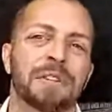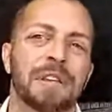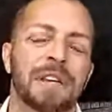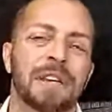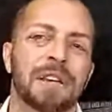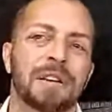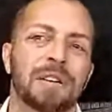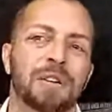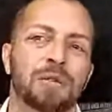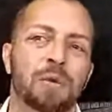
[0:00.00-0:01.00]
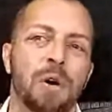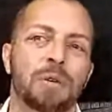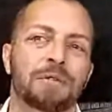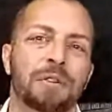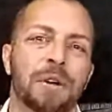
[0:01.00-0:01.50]
the
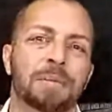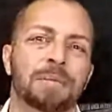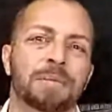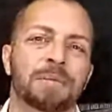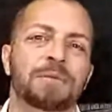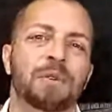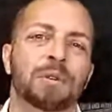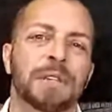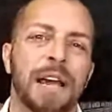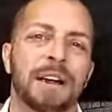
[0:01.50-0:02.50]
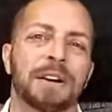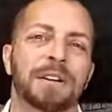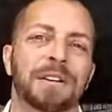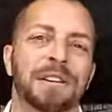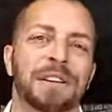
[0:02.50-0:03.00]
quote from
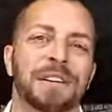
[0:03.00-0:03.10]
Voltaire